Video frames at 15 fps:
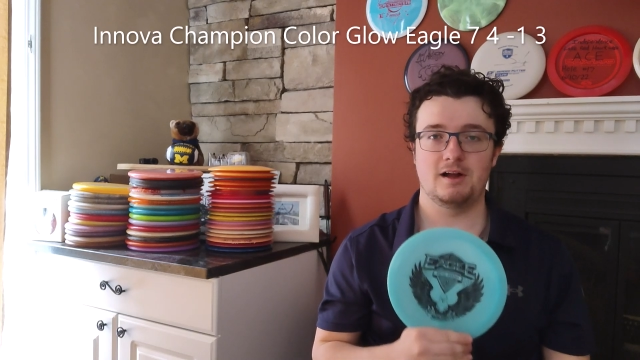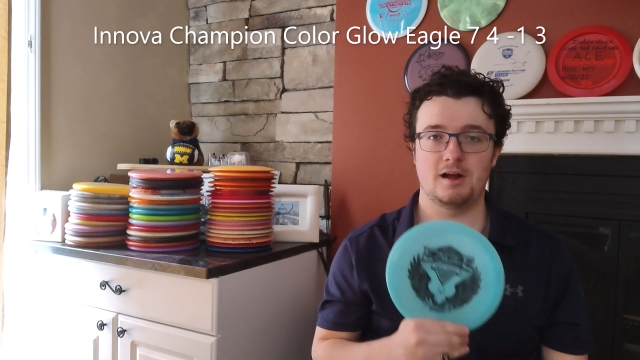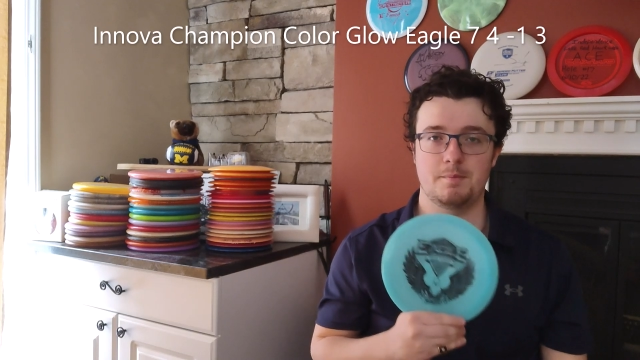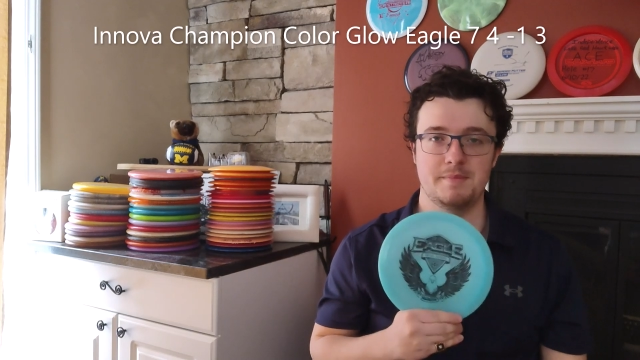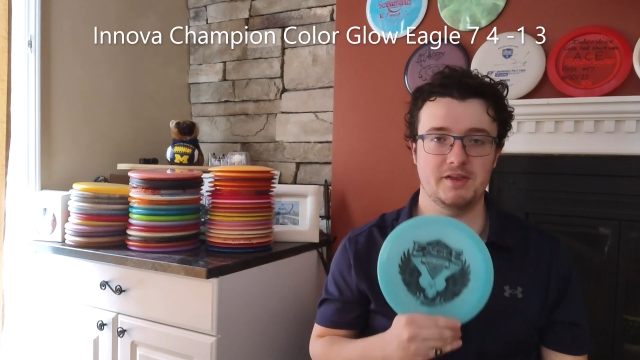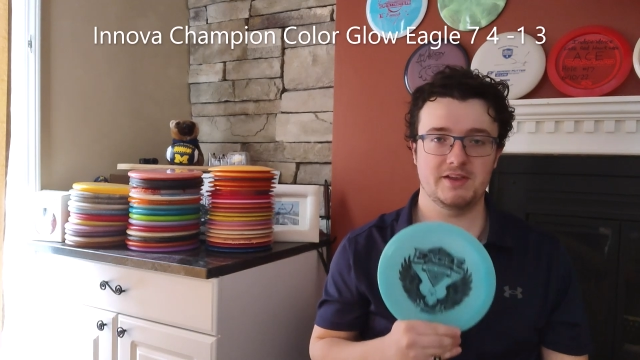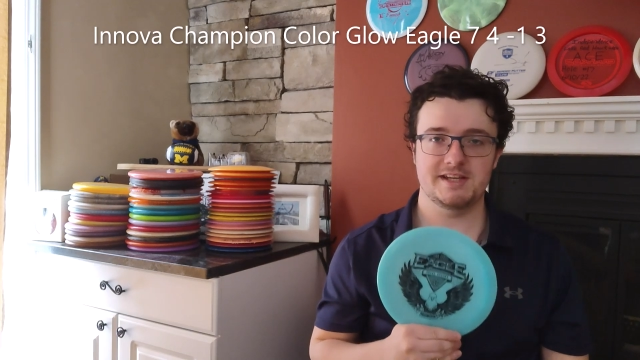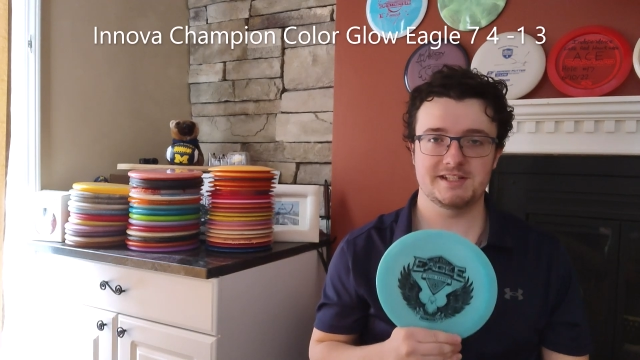a
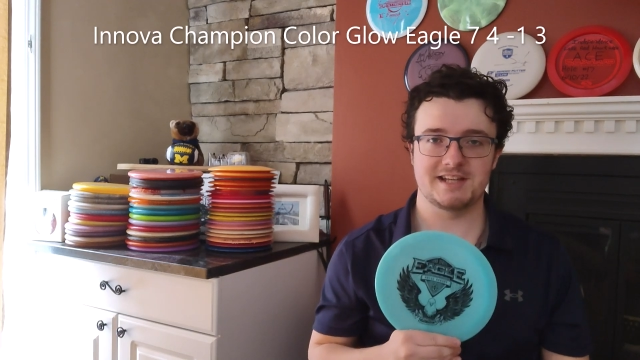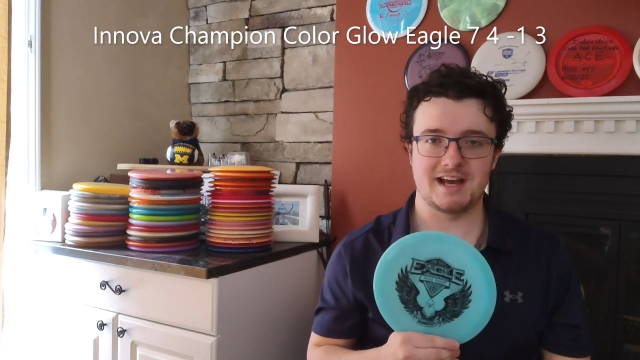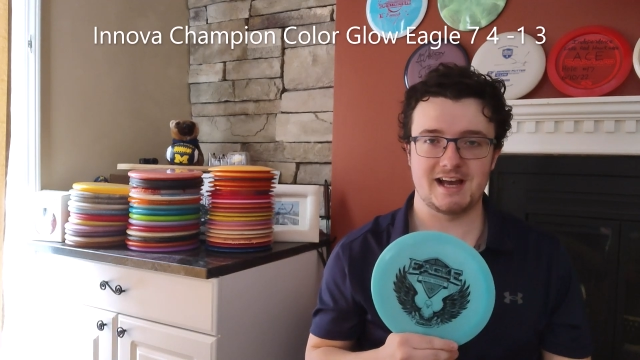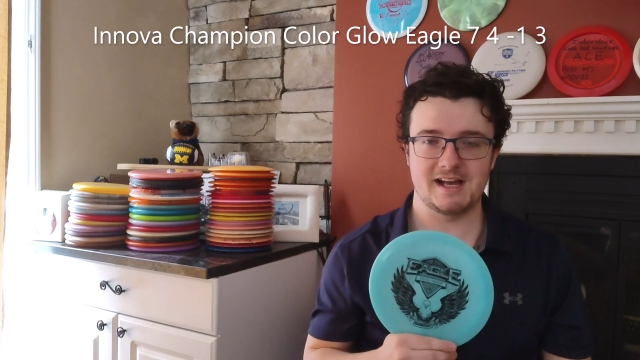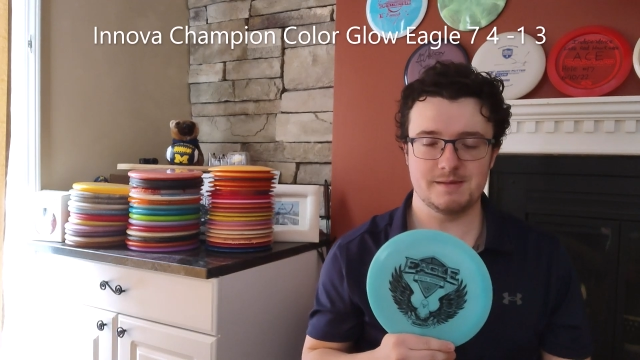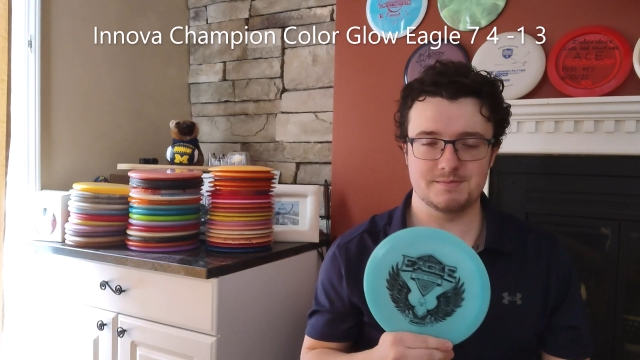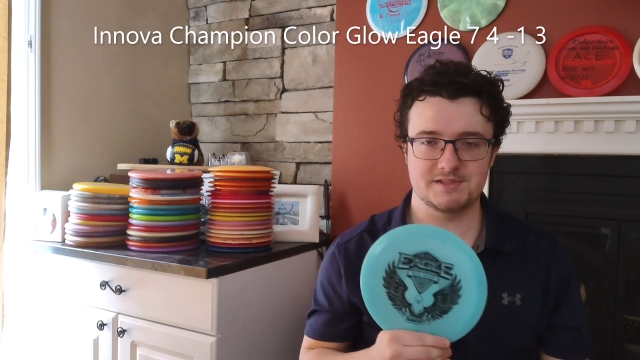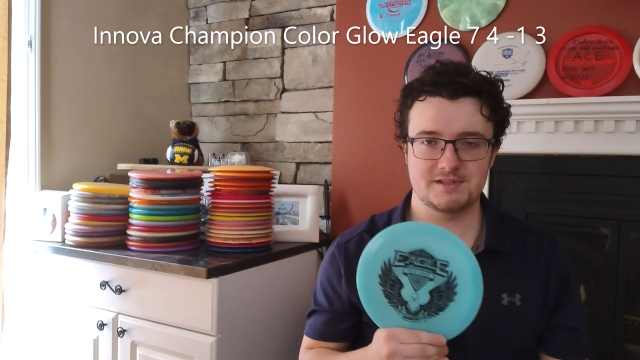million
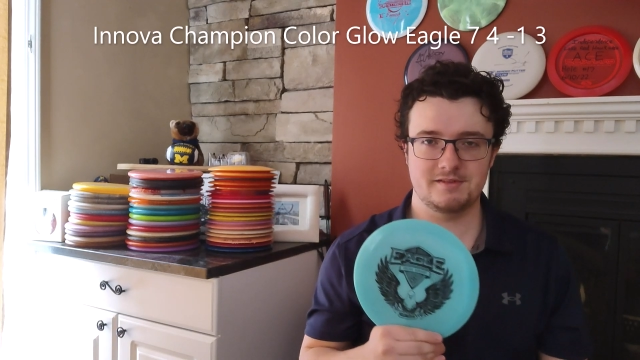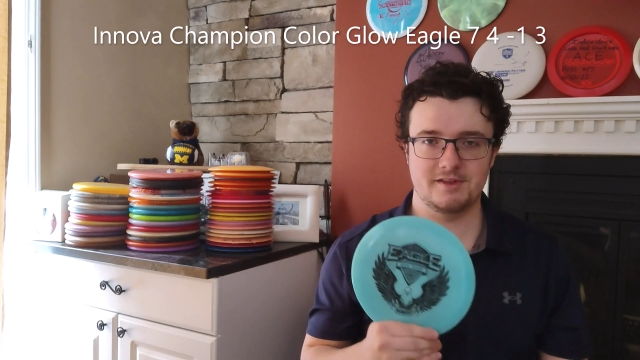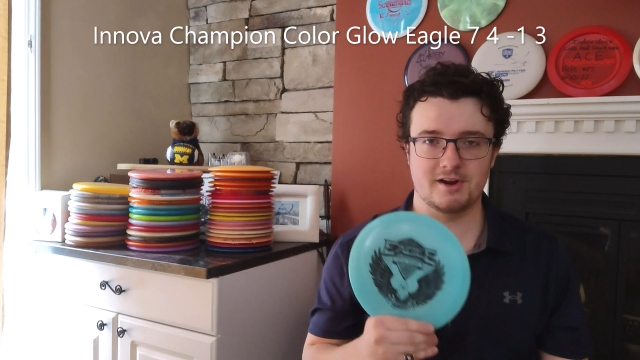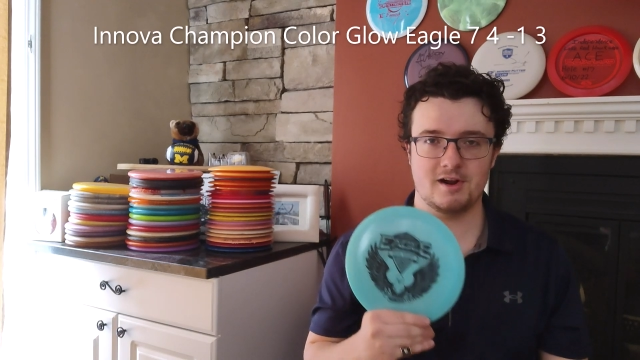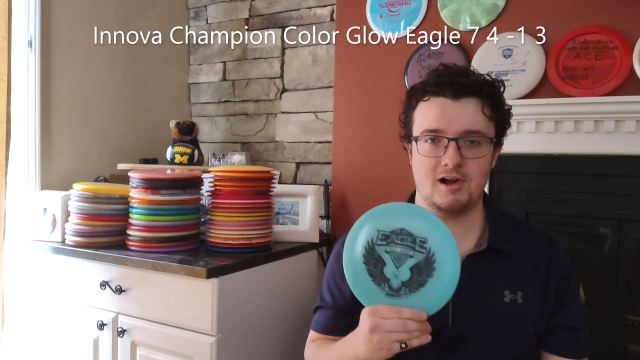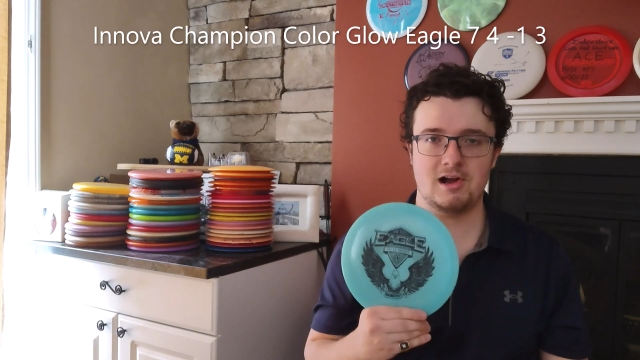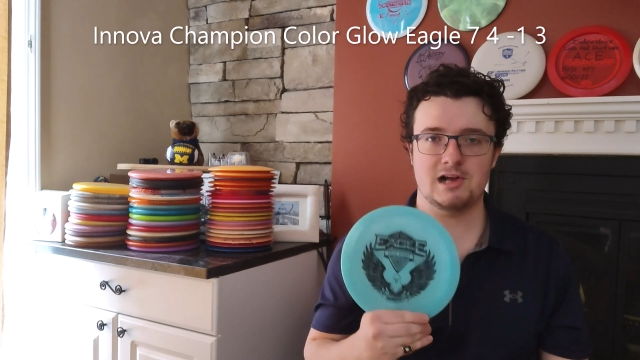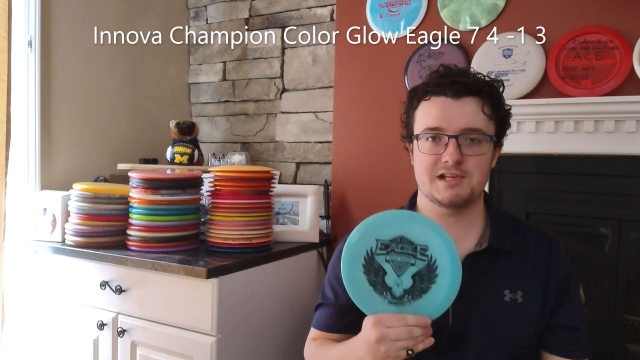times.
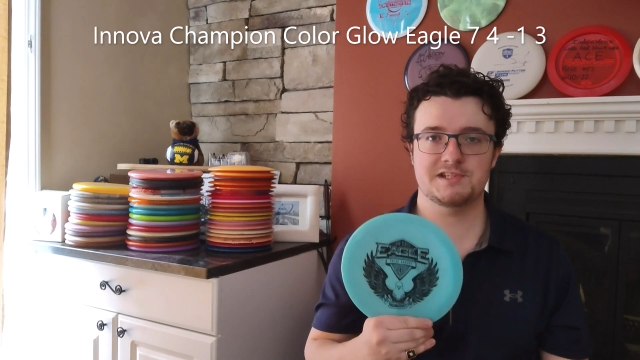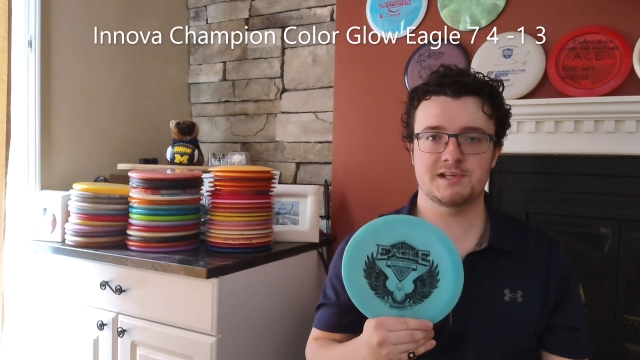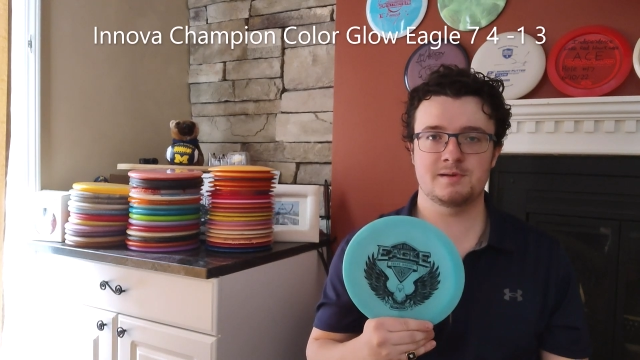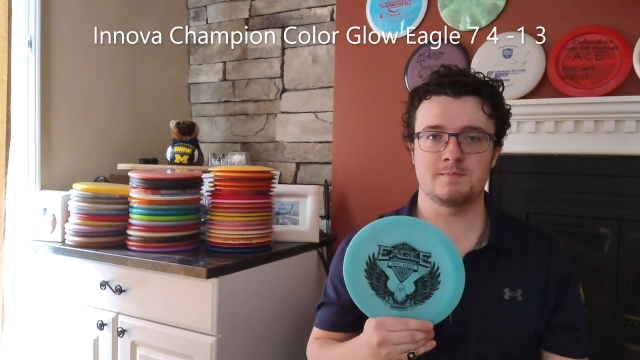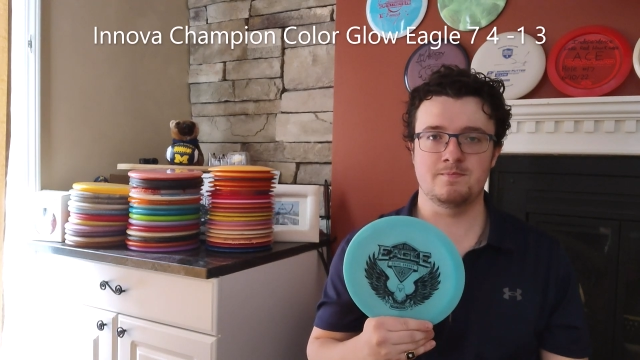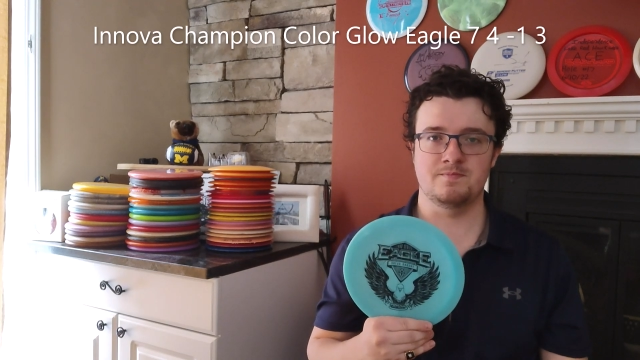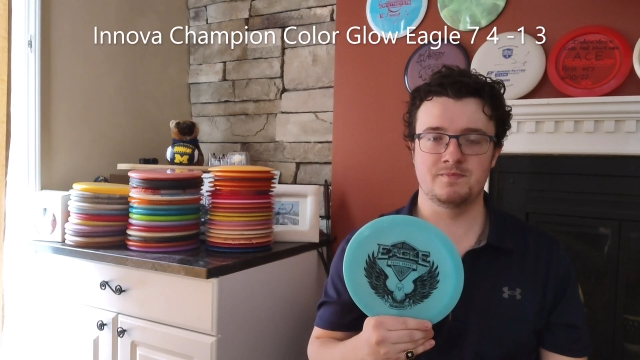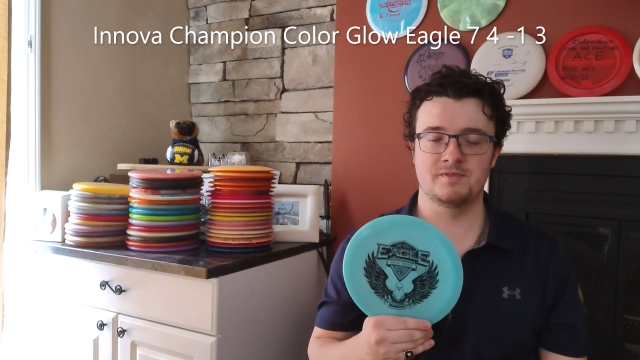They're
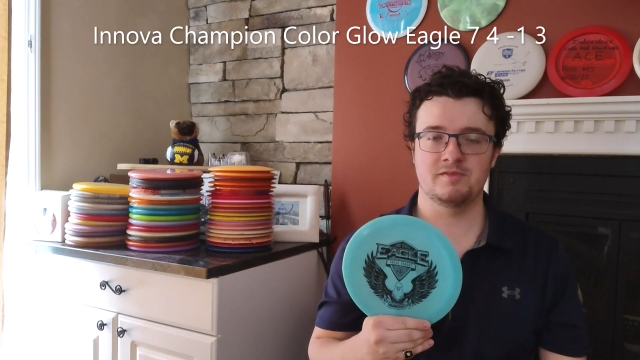awesome,